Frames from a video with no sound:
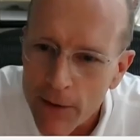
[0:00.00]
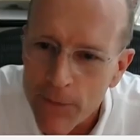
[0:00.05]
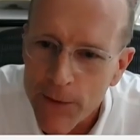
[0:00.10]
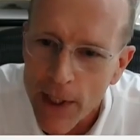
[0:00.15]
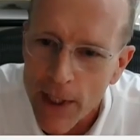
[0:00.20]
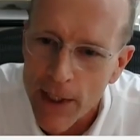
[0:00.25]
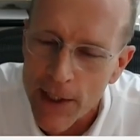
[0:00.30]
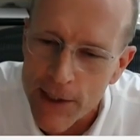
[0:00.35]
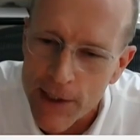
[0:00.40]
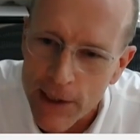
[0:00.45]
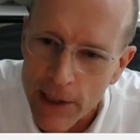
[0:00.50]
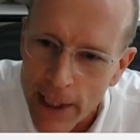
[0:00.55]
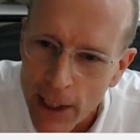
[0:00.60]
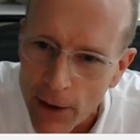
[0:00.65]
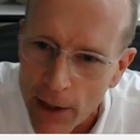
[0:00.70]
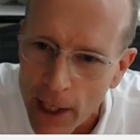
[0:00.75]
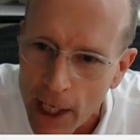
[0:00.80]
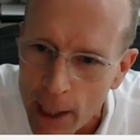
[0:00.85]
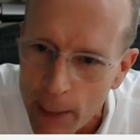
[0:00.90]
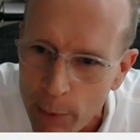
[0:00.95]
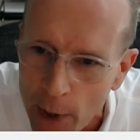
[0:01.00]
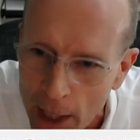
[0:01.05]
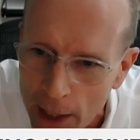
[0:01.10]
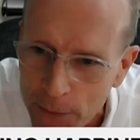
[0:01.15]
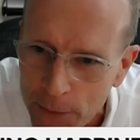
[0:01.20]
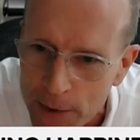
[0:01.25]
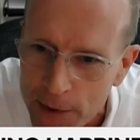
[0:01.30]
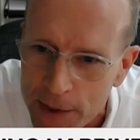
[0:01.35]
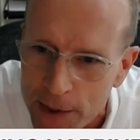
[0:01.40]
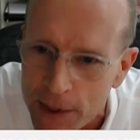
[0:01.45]
I've done is lay out a
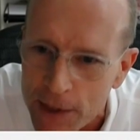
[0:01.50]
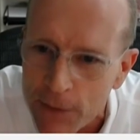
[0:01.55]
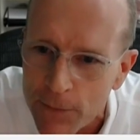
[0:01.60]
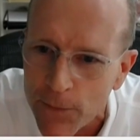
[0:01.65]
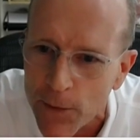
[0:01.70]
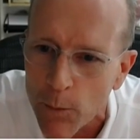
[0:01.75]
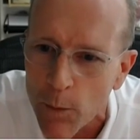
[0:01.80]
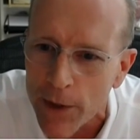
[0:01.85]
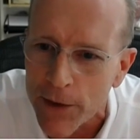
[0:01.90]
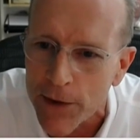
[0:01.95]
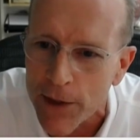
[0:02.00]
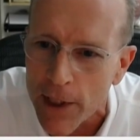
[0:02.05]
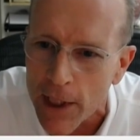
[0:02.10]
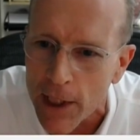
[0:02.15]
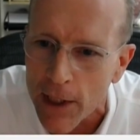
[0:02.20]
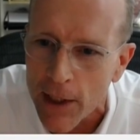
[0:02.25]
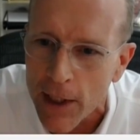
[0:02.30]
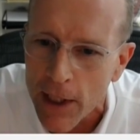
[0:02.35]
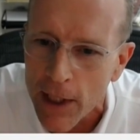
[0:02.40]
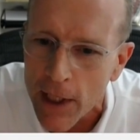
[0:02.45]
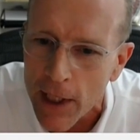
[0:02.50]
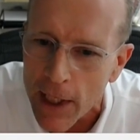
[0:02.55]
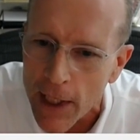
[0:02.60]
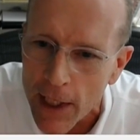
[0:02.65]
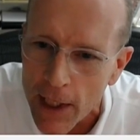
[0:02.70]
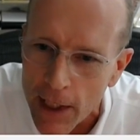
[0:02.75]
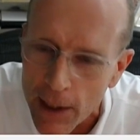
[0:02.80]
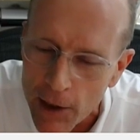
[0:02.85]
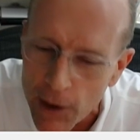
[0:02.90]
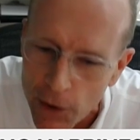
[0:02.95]
hypothesis for what the
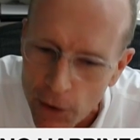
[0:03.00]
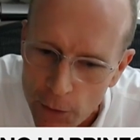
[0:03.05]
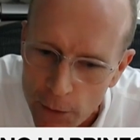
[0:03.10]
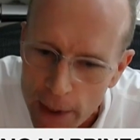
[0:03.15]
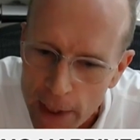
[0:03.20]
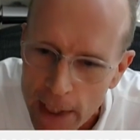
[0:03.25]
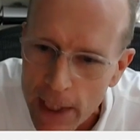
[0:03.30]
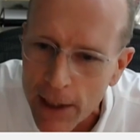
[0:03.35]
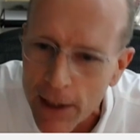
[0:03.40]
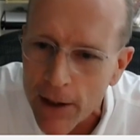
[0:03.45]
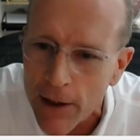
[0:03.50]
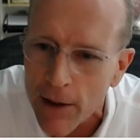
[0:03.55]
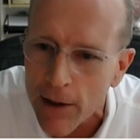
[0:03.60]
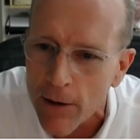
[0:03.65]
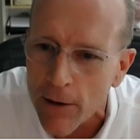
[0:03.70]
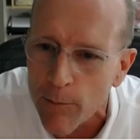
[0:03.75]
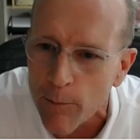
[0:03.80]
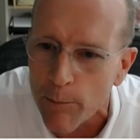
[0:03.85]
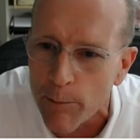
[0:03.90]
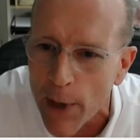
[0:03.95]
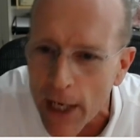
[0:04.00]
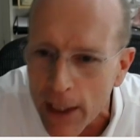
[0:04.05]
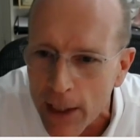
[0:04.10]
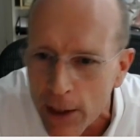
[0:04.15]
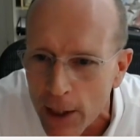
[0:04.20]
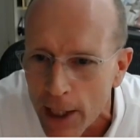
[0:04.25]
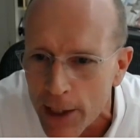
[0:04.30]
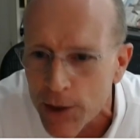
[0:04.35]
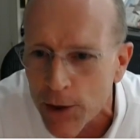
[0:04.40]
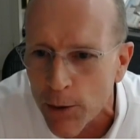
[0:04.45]
unique
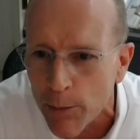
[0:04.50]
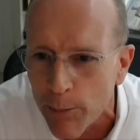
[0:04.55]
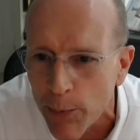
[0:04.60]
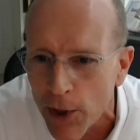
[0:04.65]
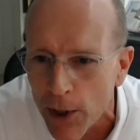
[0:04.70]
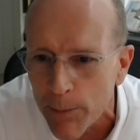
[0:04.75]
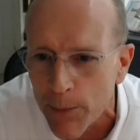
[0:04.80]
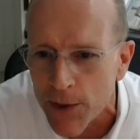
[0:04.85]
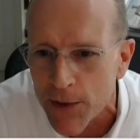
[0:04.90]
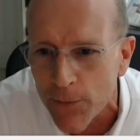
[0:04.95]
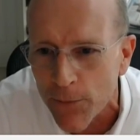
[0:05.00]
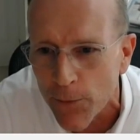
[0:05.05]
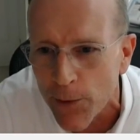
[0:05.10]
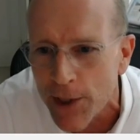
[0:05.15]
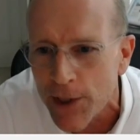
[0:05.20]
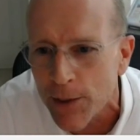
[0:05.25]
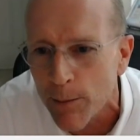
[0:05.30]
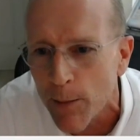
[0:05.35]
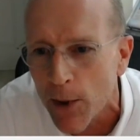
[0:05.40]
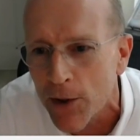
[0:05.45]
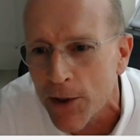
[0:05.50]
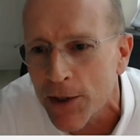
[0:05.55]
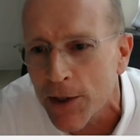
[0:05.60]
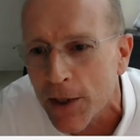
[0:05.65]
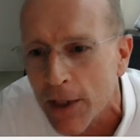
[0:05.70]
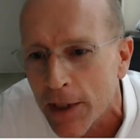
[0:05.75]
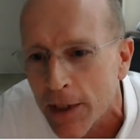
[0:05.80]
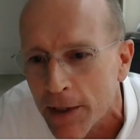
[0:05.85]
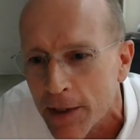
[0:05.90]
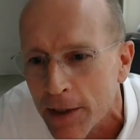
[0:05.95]
biological purpose for each emotion
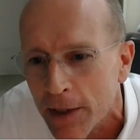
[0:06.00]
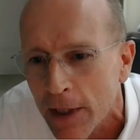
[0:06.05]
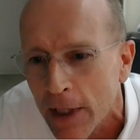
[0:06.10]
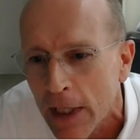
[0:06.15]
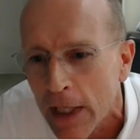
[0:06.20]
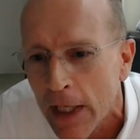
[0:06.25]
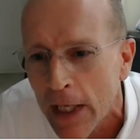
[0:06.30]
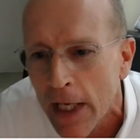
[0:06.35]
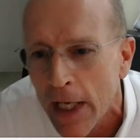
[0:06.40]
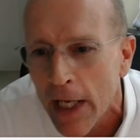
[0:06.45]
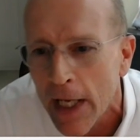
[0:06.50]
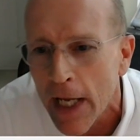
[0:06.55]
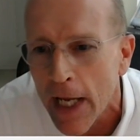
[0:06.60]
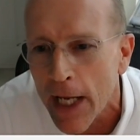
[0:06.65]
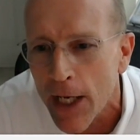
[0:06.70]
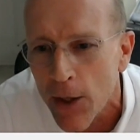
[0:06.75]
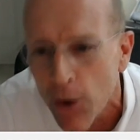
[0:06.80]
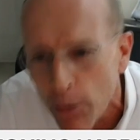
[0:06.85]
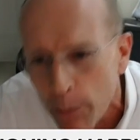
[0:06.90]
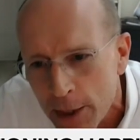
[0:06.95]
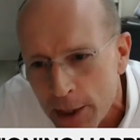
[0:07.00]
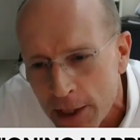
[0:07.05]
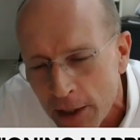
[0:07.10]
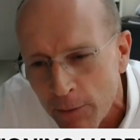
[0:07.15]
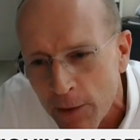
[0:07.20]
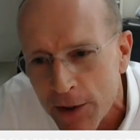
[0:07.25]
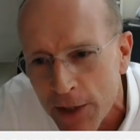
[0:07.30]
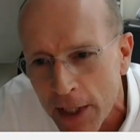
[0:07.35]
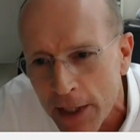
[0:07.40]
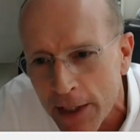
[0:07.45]
is. And nobody's
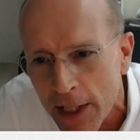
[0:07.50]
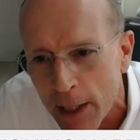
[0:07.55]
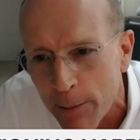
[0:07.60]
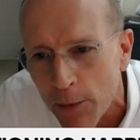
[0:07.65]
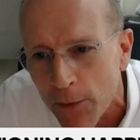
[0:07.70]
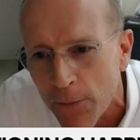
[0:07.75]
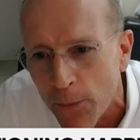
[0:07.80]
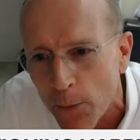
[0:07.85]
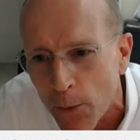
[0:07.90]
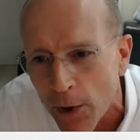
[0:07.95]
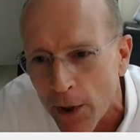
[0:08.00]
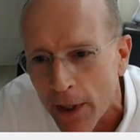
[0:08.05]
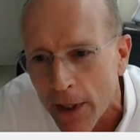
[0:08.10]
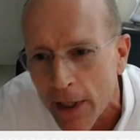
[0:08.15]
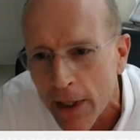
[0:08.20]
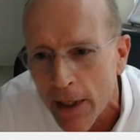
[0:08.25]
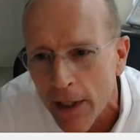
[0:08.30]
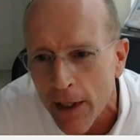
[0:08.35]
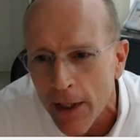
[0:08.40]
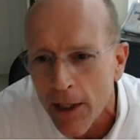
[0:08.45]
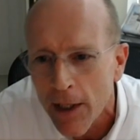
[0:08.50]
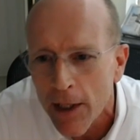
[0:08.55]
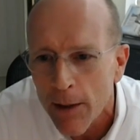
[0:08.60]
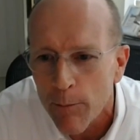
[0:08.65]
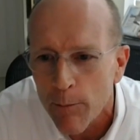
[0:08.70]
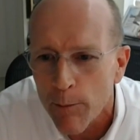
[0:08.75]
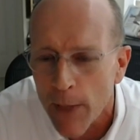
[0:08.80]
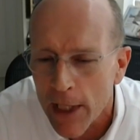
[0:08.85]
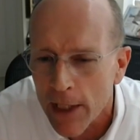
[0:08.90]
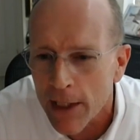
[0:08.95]
ever done that before.
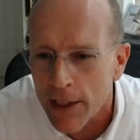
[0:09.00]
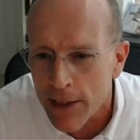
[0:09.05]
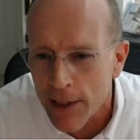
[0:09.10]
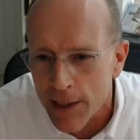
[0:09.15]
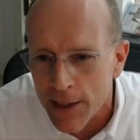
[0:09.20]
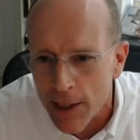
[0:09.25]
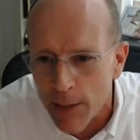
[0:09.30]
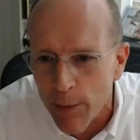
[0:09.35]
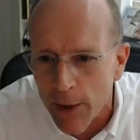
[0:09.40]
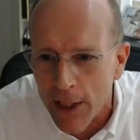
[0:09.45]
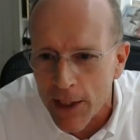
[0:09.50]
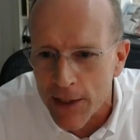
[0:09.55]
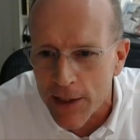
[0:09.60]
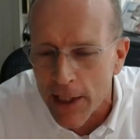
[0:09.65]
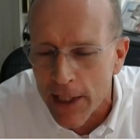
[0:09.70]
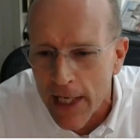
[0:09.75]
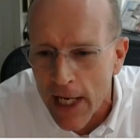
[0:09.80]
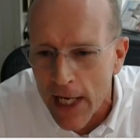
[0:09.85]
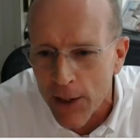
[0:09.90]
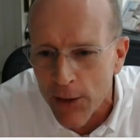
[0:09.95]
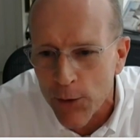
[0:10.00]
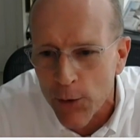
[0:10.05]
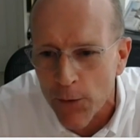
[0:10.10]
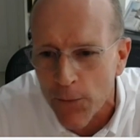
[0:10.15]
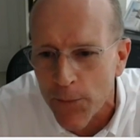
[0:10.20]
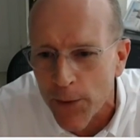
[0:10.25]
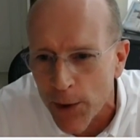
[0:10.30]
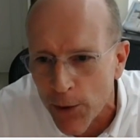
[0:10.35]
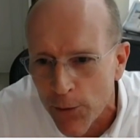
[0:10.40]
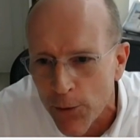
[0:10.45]
Mainly, as I said, because they can't do it
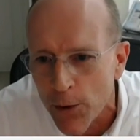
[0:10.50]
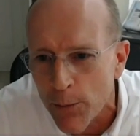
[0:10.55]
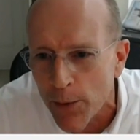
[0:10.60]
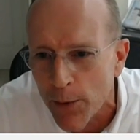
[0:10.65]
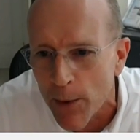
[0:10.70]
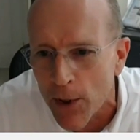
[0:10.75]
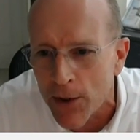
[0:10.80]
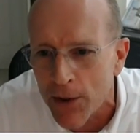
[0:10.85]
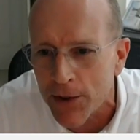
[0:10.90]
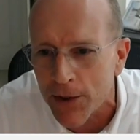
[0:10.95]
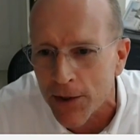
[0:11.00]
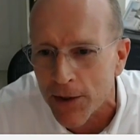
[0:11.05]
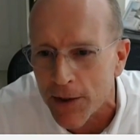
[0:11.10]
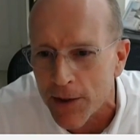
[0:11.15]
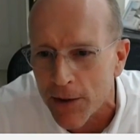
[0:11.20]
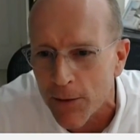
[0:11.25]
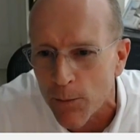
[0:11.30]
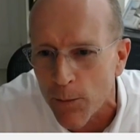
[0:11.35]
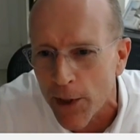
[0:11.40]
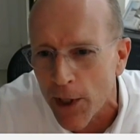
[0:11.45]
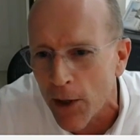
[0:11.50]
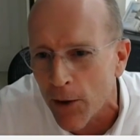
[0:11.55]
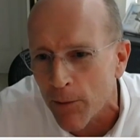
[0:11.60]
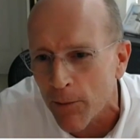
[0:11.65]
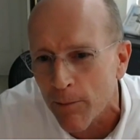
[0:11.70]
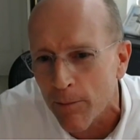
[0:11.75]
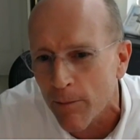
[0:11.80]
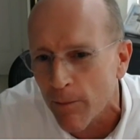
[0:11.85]
for the group emotions without